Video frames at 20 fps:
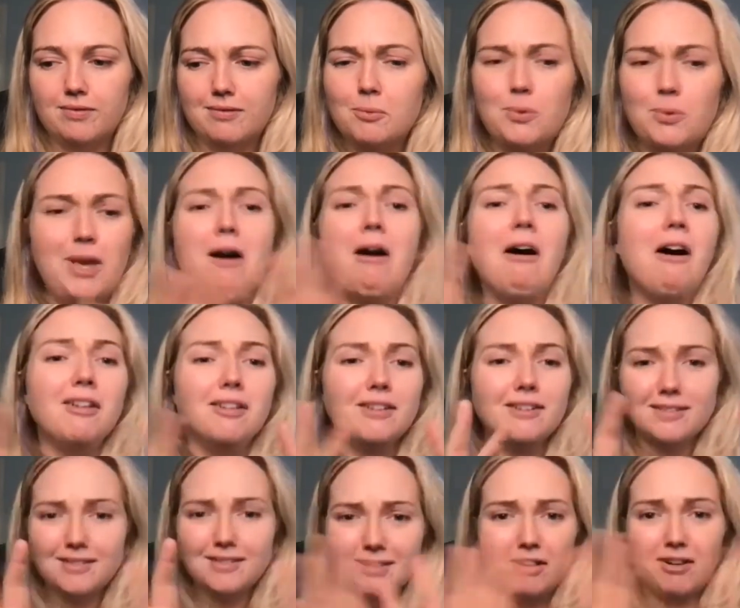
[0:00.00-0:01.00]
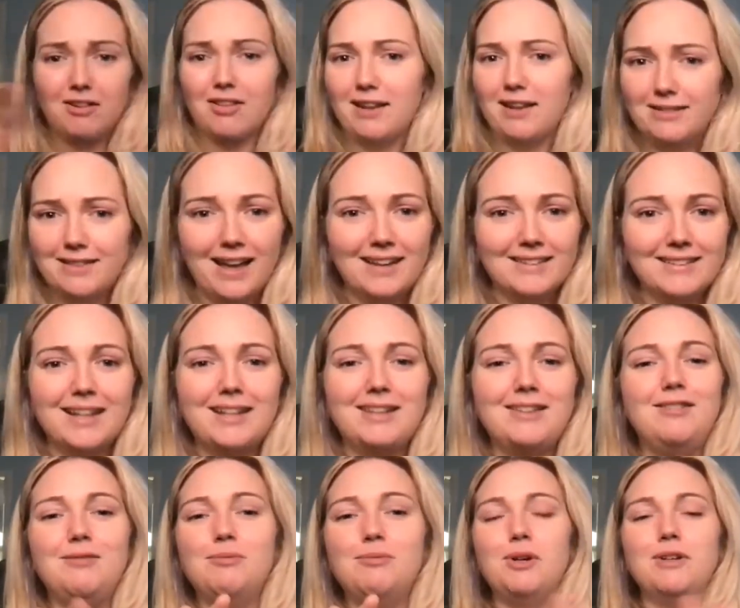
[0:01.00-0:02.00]
We all are like that. Like,
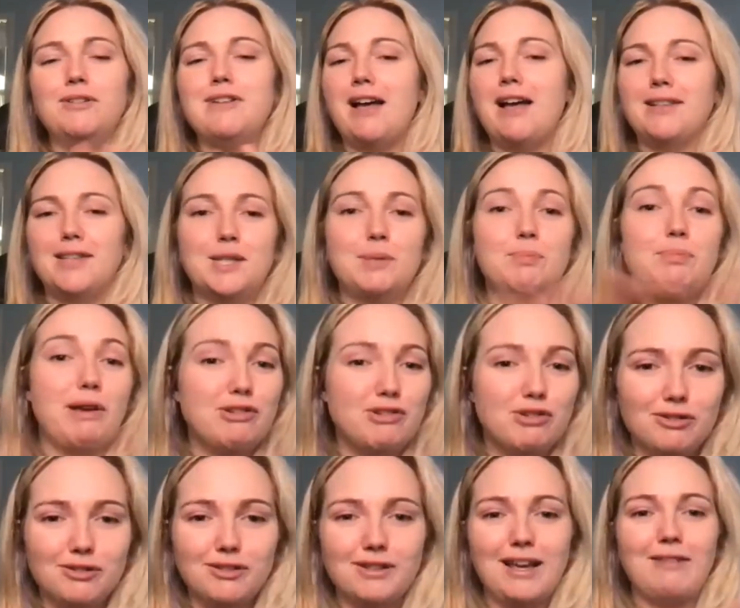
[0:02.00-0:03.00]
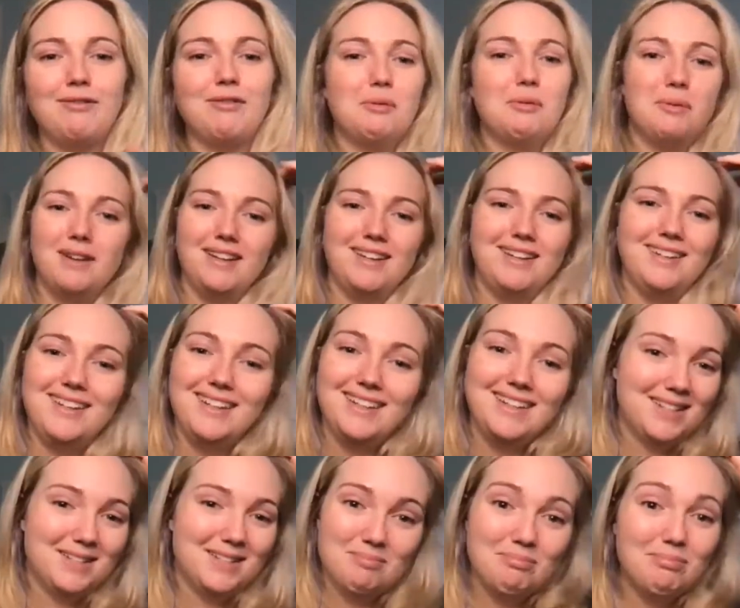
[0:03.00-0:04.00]
we're not special. Everyone
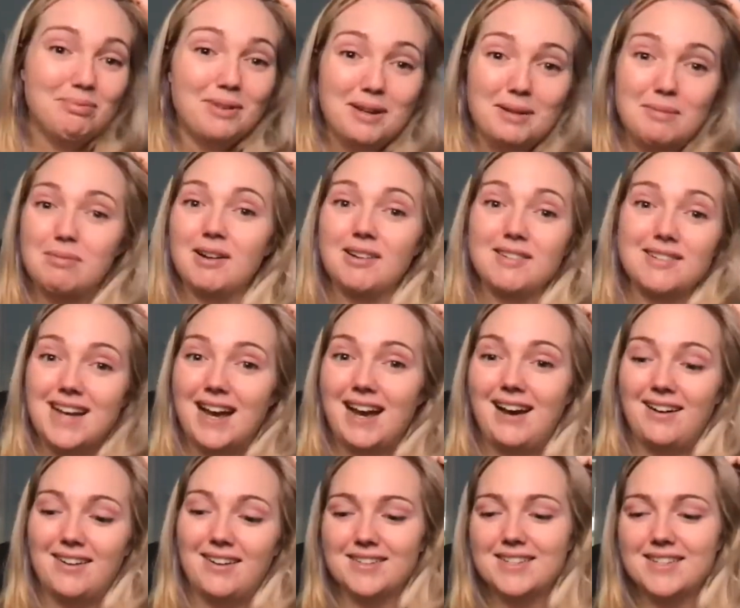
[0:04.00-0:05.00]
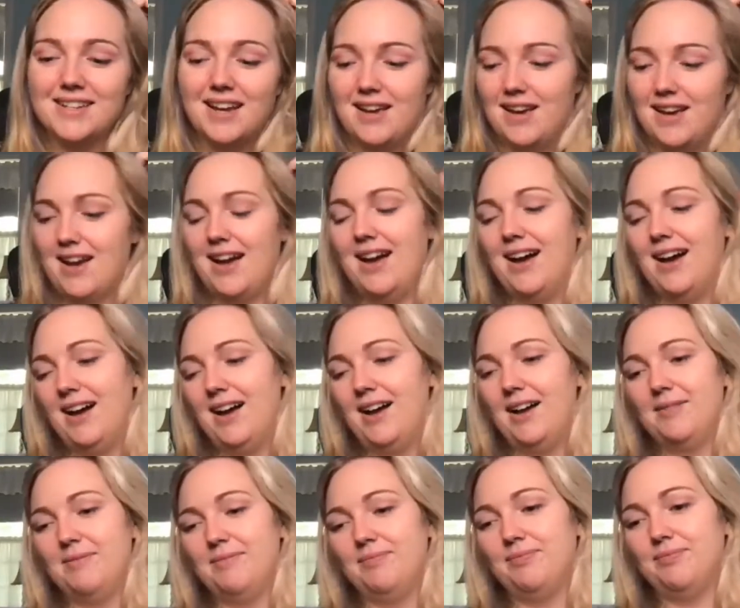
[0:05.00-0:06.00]
is pretty burnt out.
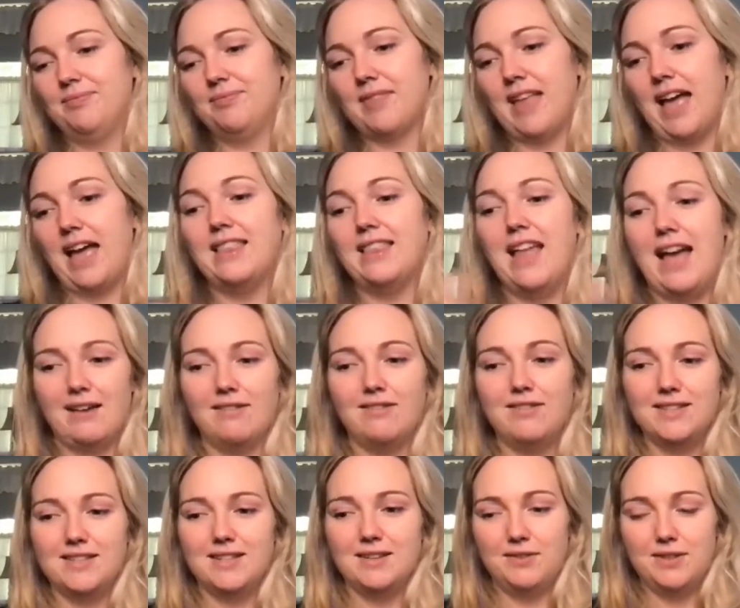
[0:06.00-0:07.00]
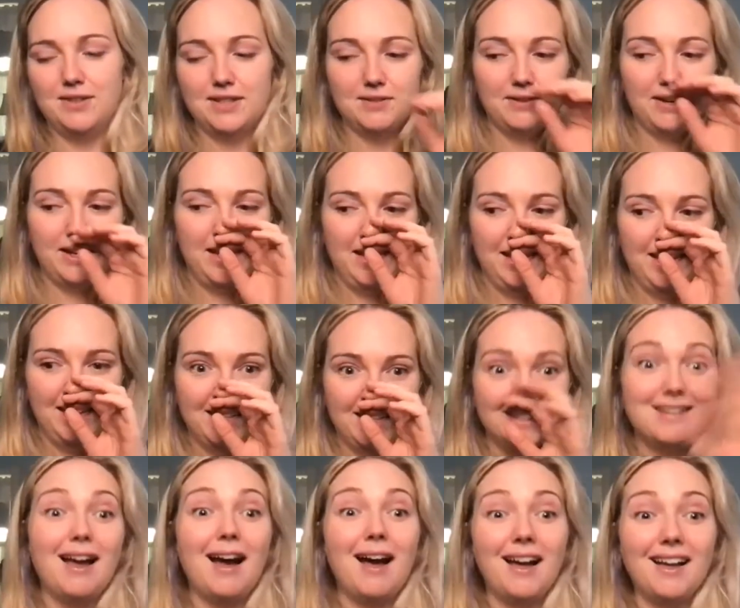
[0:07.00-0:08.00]
I laugh as if it's funny.
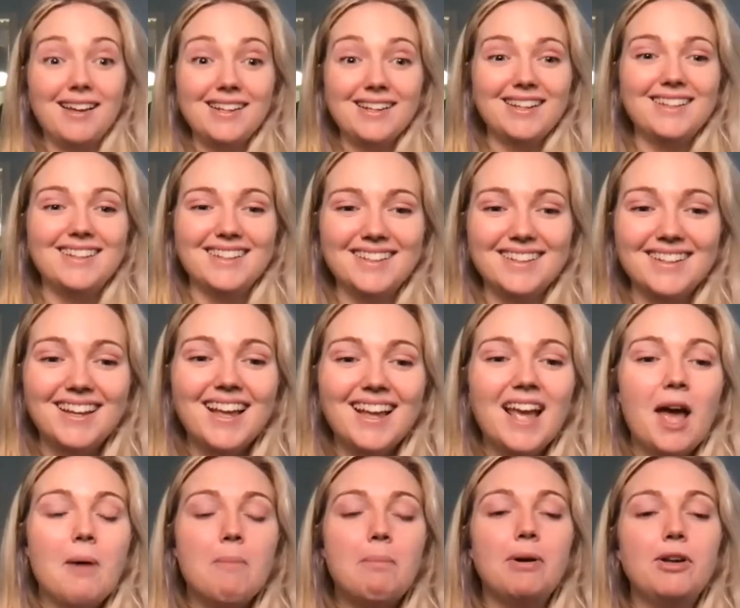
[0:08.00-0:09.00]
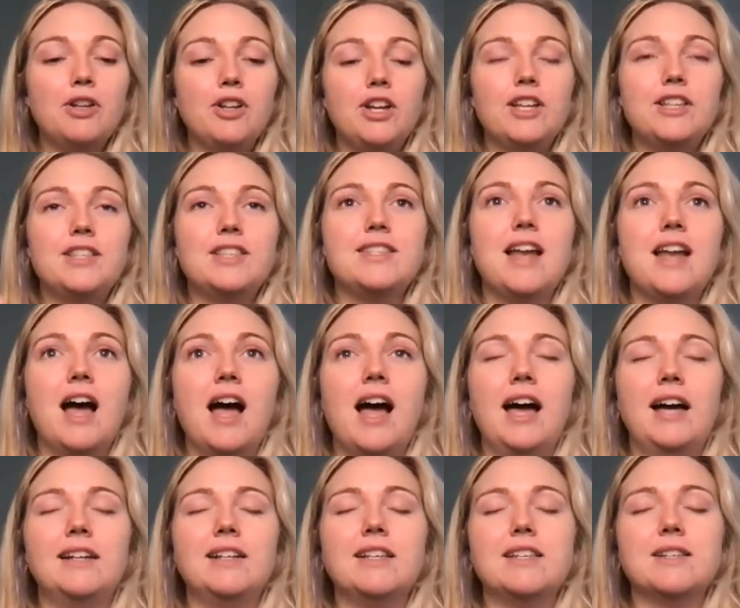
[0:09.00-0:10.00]
It's not, but it's
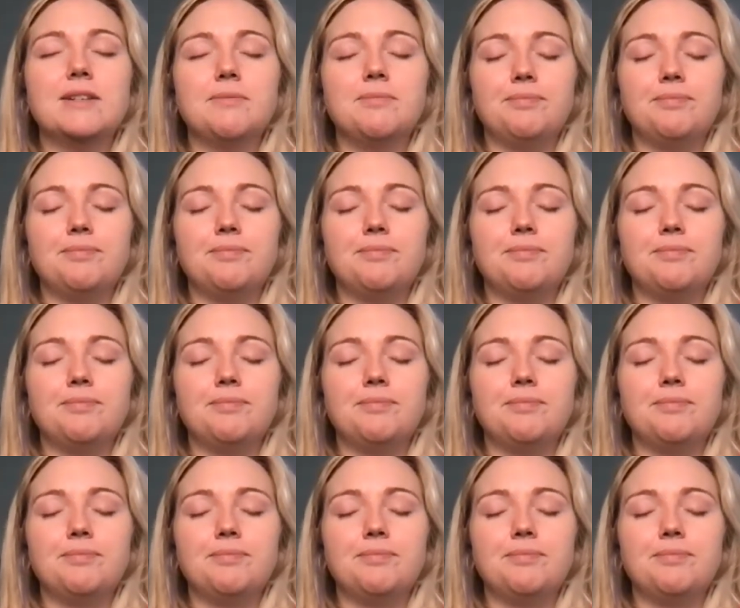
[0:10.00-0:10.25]
not.